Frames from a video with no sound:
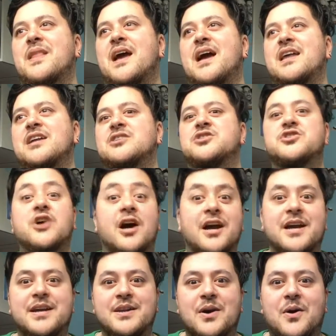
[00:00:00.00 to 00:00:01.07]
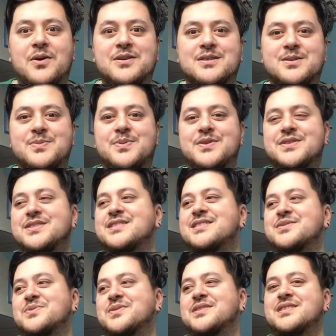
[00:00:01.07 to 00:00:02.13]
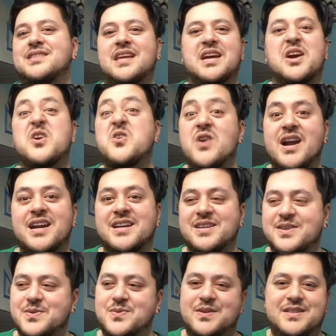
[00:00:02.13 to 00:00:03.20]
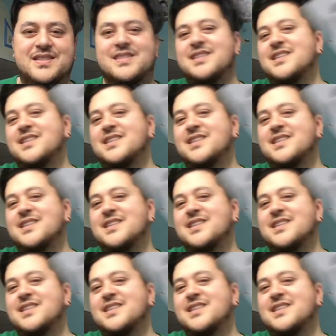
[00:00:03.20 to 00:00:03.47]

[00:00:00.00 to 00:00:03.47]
and a giant octopus would, like a kraken, would